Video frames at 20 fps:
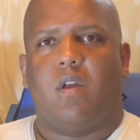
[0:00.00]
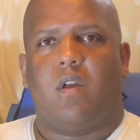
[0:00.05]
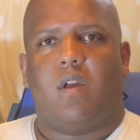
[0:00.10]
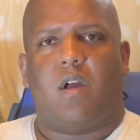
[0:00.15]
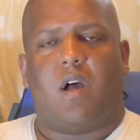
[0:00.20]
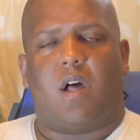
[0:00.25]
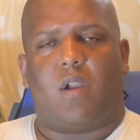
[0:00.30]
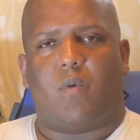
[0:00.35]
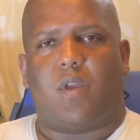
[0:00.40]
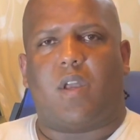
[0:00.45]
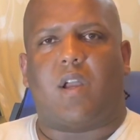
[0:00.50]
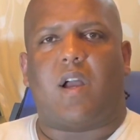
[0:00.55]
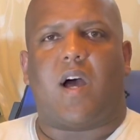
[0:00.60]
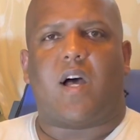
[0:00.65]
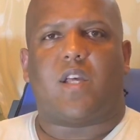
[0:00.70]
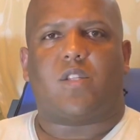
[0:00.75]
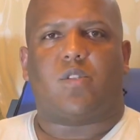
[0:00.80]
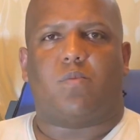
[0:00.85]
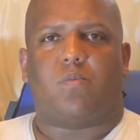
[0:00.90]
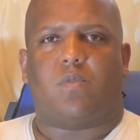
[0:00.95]
Halloween
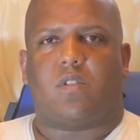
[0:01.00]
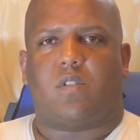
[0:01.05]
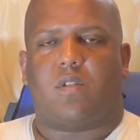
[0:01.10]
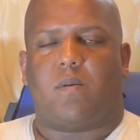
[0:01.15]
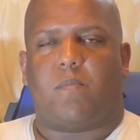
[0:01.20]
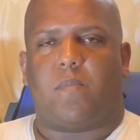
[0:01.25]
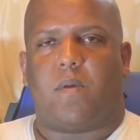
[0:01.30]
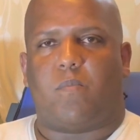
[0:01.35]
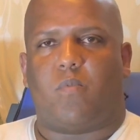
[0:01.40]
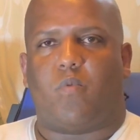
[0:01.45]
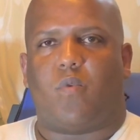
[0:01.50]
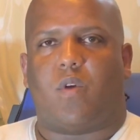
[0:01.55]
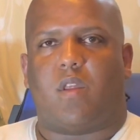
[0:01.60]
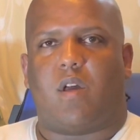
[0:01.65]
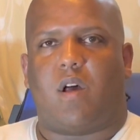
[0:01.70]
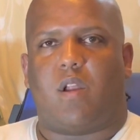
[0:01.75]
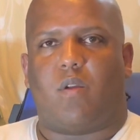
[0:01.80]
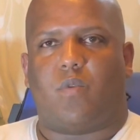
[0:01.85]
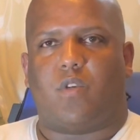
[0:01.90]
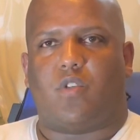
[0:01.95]
costumes, and some people wear the
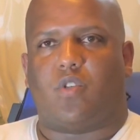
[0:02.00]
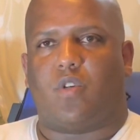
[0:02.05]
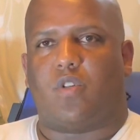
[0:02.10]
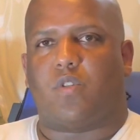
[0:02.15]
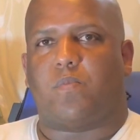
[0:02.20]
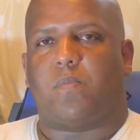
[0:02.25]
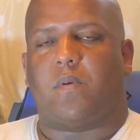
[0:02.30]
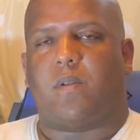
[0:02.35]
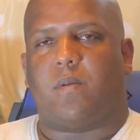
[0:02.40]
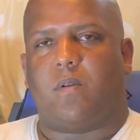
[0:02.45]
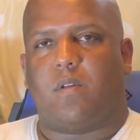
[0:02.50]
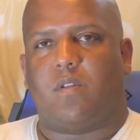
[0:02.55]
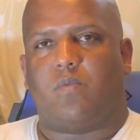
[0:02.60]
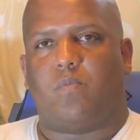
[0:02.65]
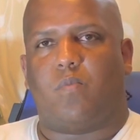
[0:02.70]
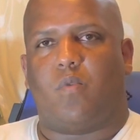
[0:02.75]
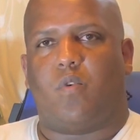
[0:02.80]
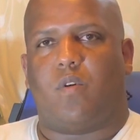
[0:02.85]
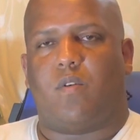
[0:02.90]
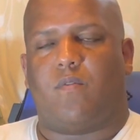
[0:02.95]
Halloween shirts, but it's
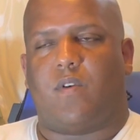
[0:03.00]
more of